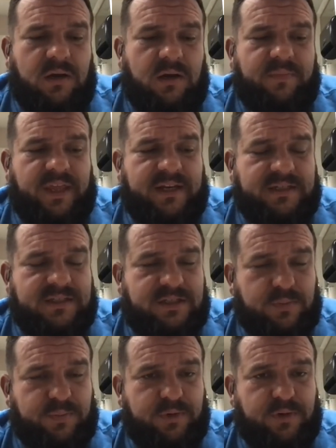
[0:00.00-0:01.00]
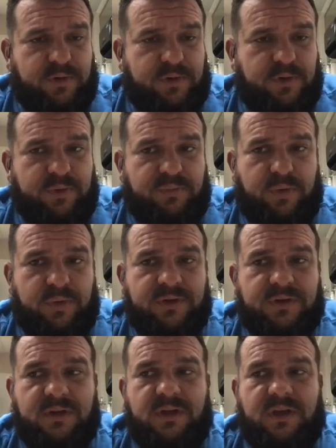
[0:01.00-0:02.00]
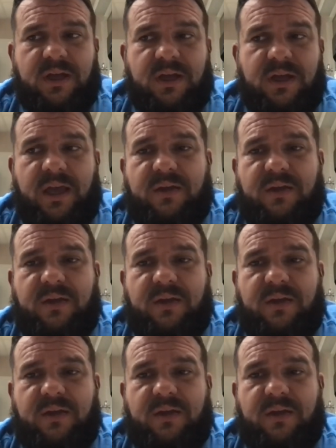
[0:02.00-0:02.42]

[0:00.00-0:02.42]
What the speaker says: That is super duper important,